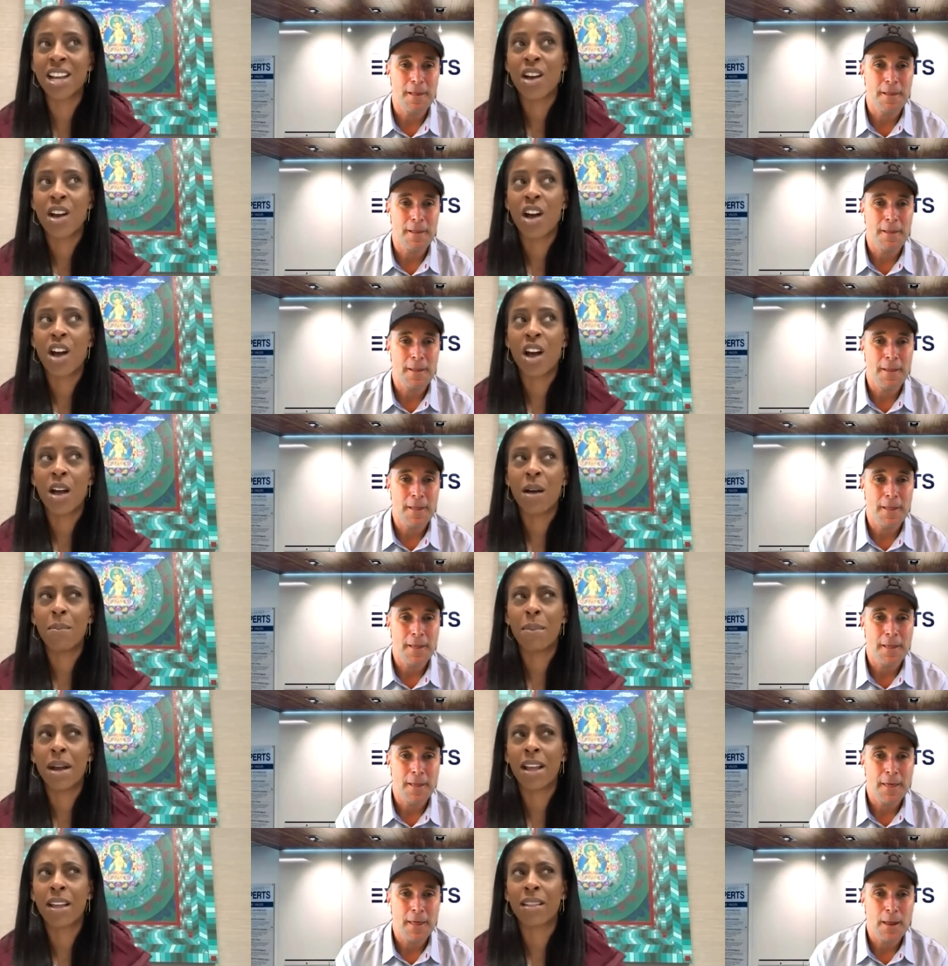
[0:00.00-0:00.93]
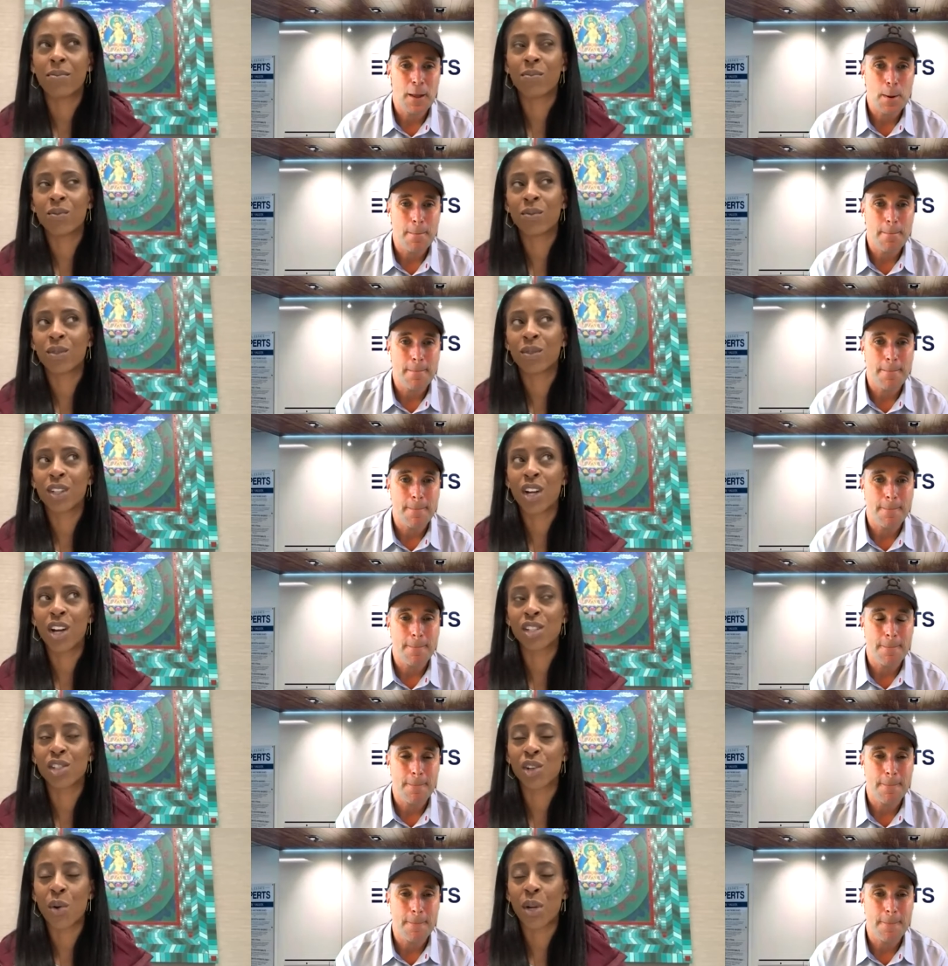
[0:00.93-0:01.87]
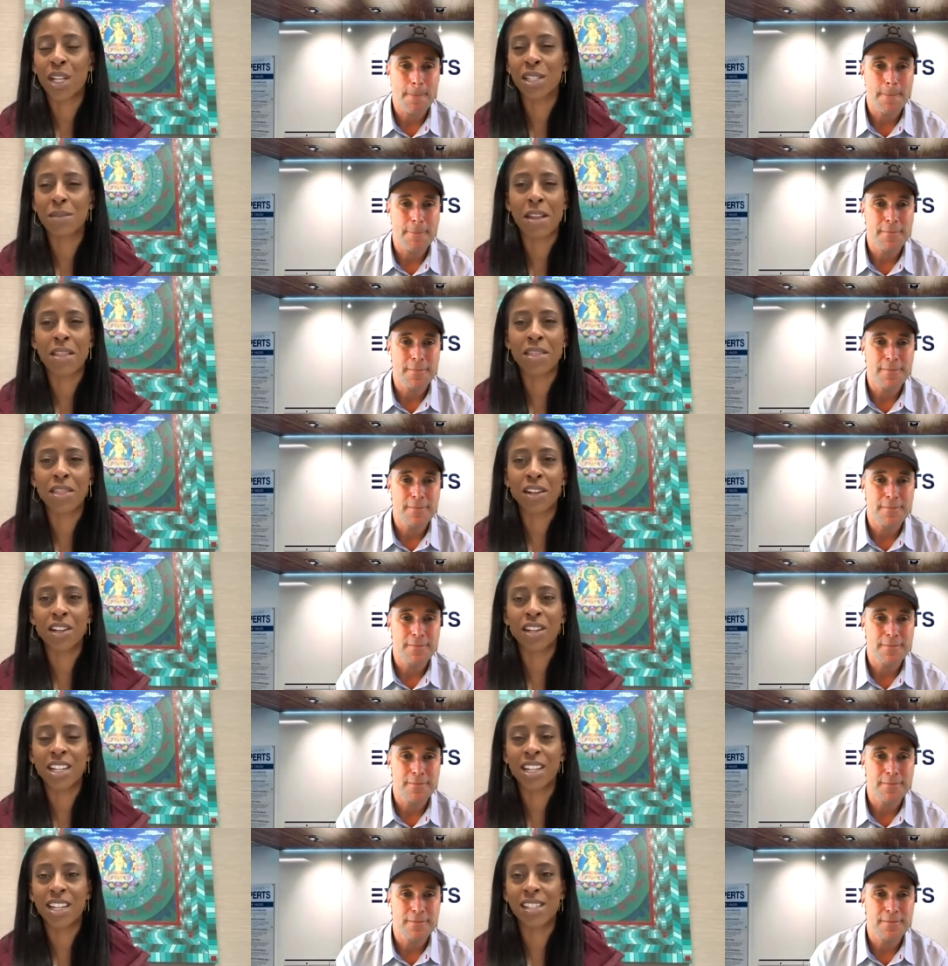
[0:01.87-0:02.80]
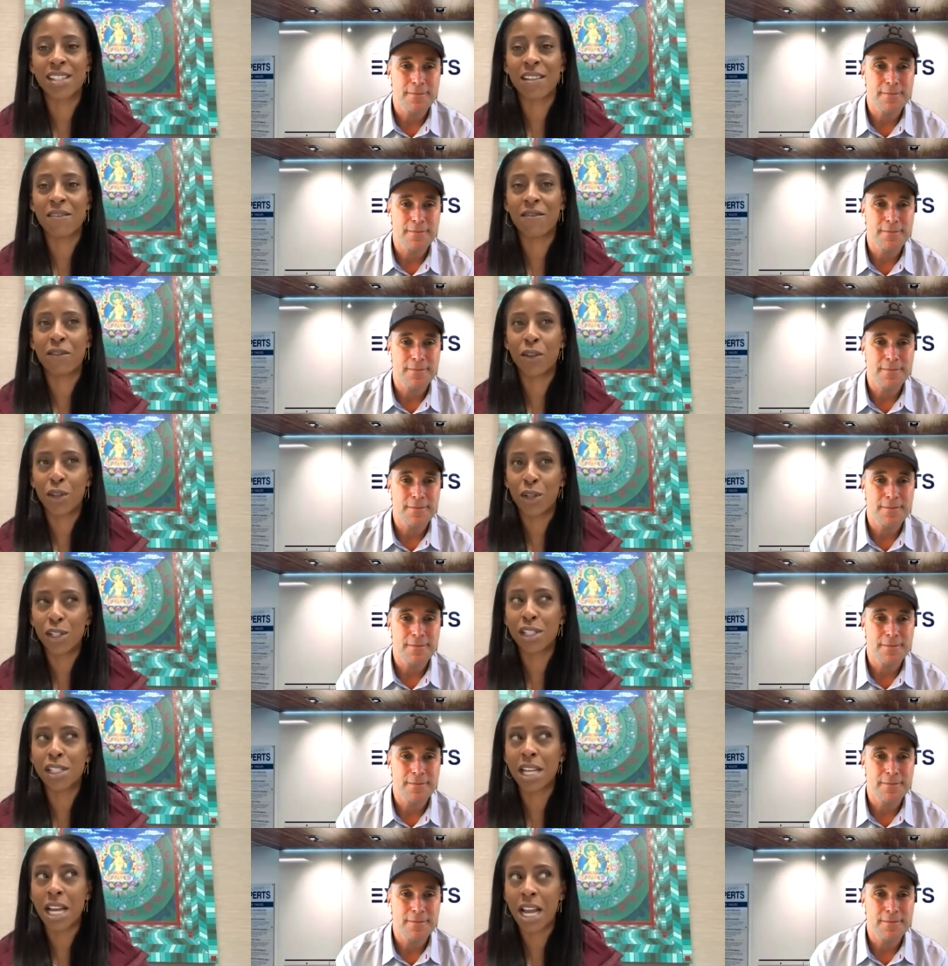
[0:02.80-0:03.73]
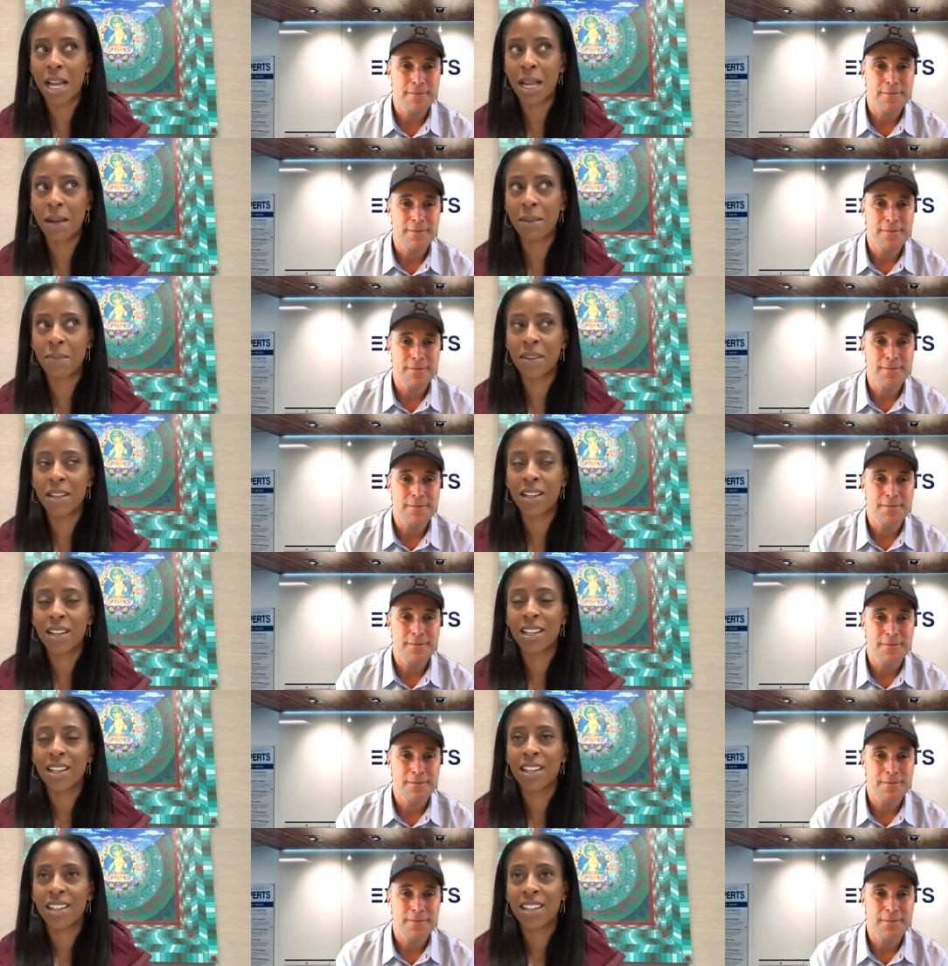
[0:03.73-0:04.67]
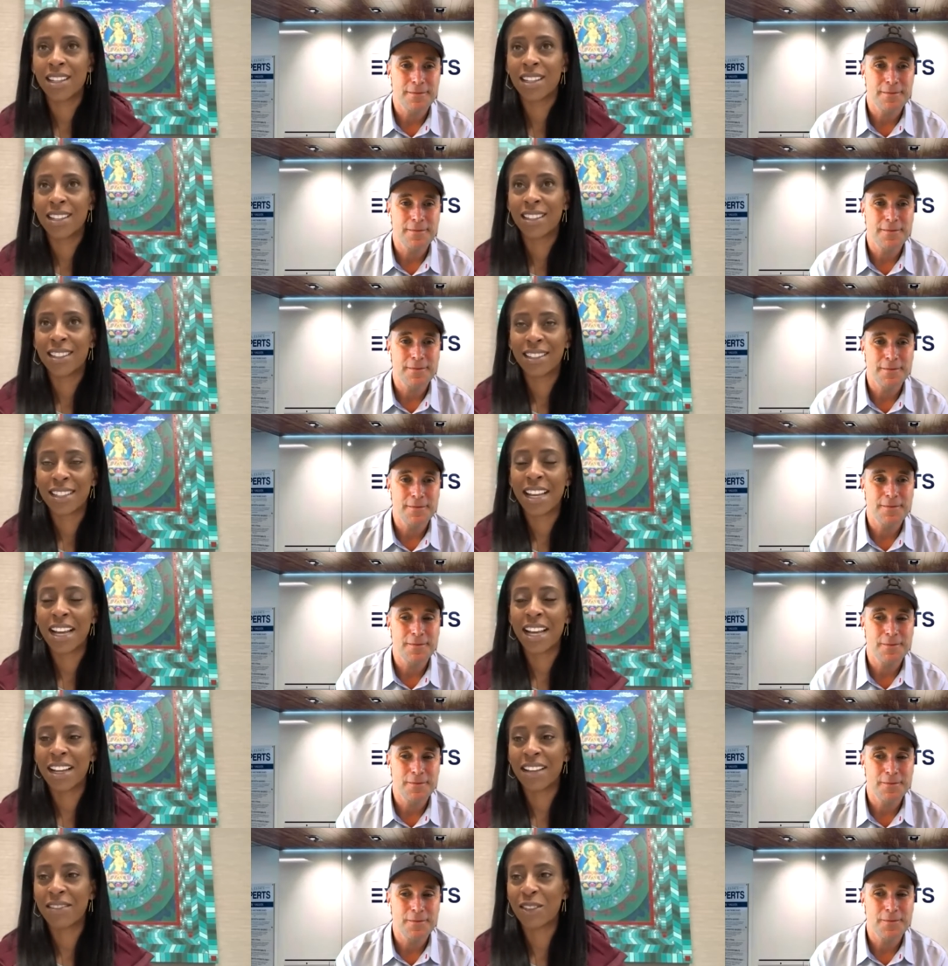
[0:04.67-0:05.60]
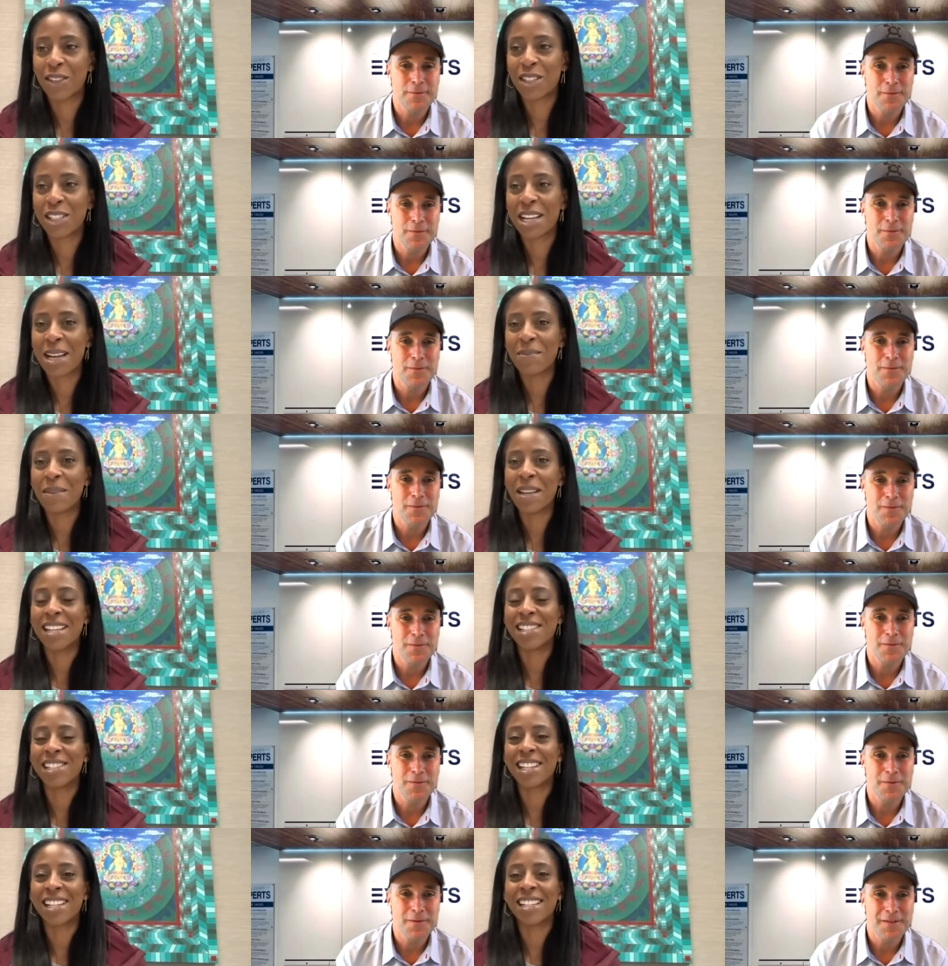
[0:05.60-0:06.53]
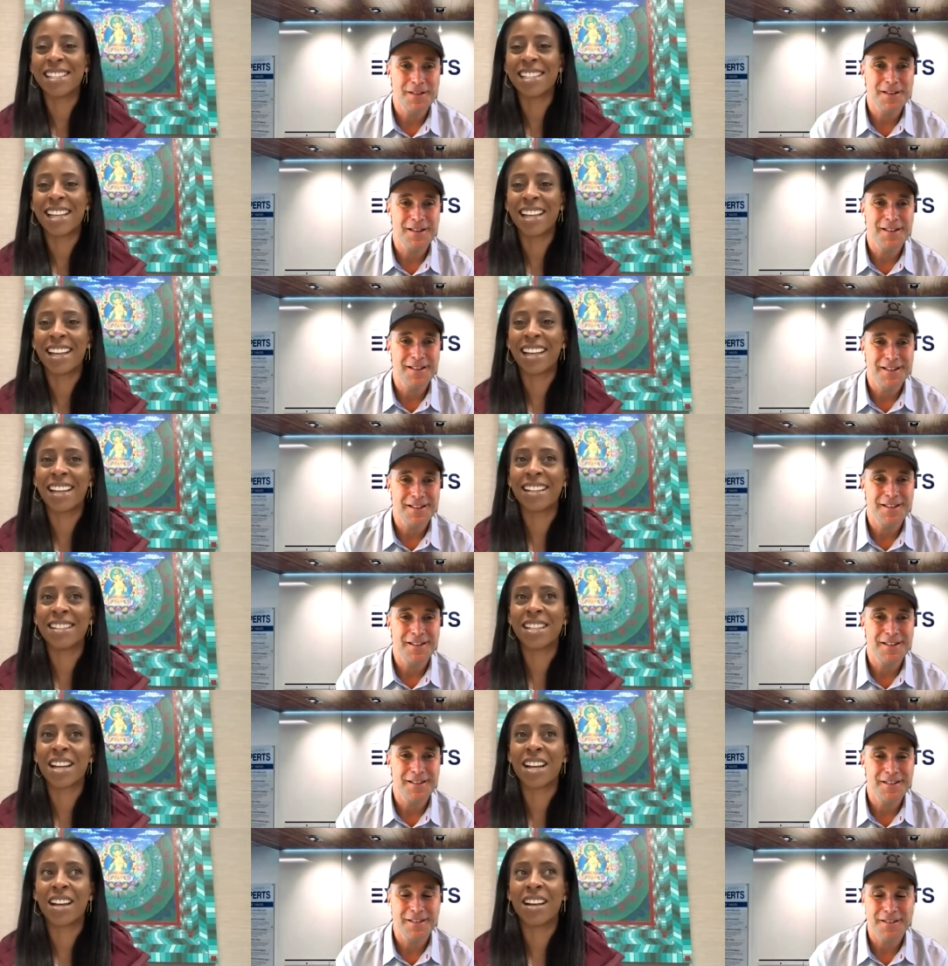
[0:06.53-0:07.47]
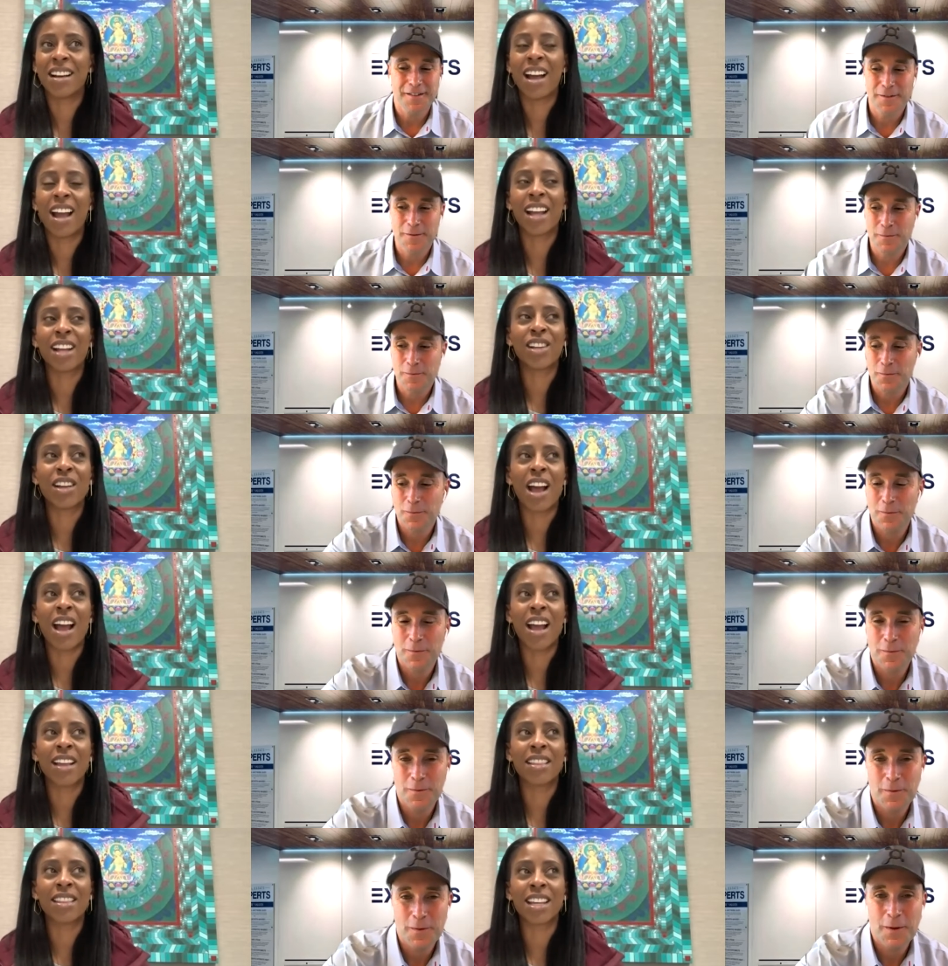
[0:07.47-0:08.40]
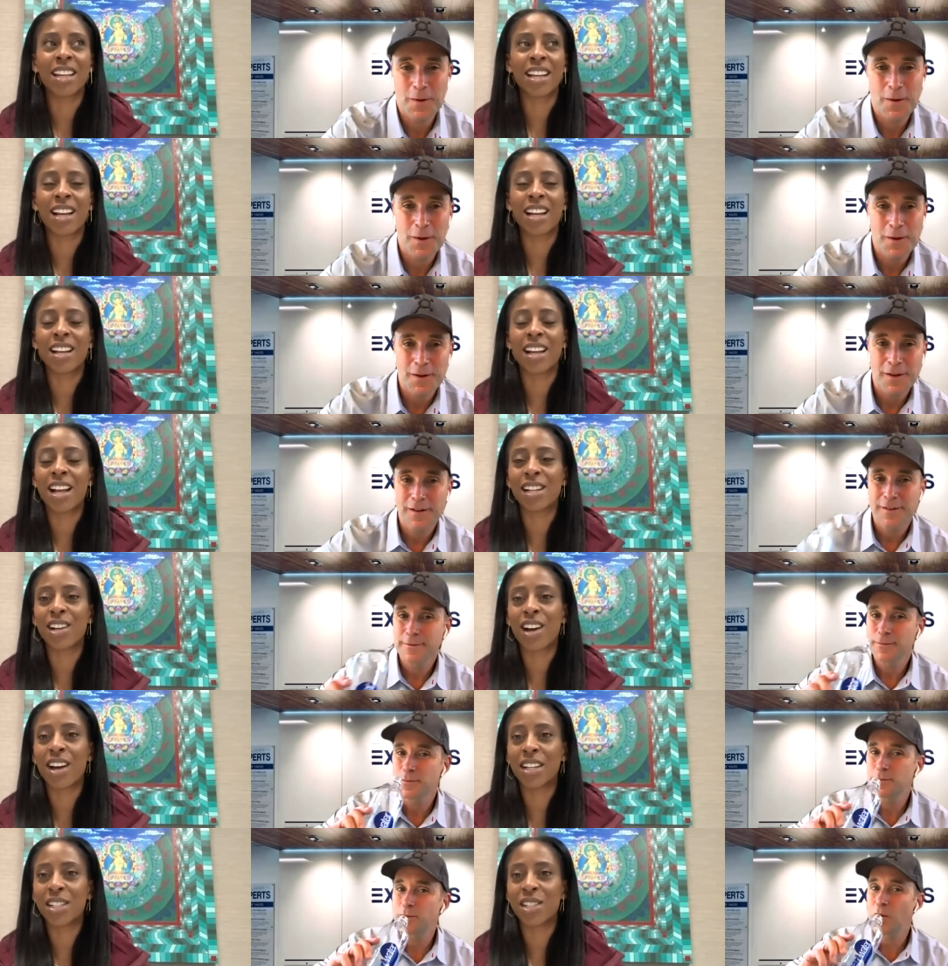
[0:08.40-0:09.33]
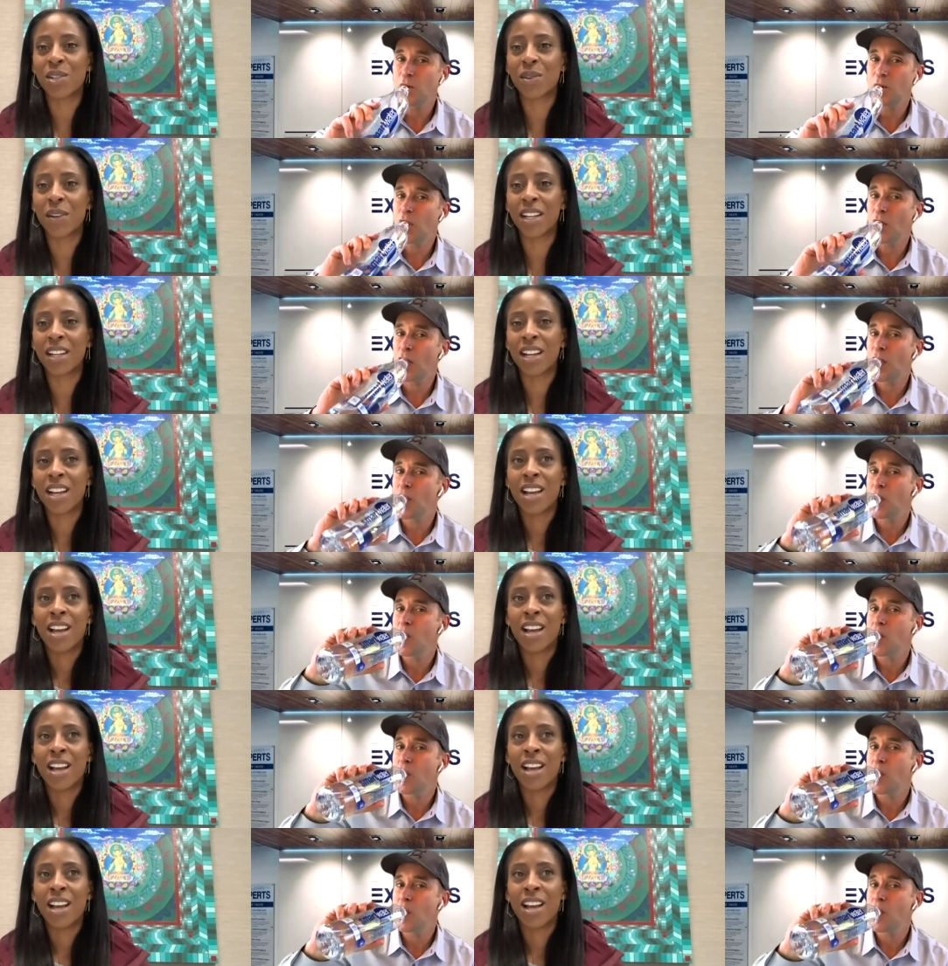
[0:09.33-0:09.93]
Speaker 1: Uh, my gosh, going into my third year as a full time yeah full-time agent and uh, I, I think I, I got into it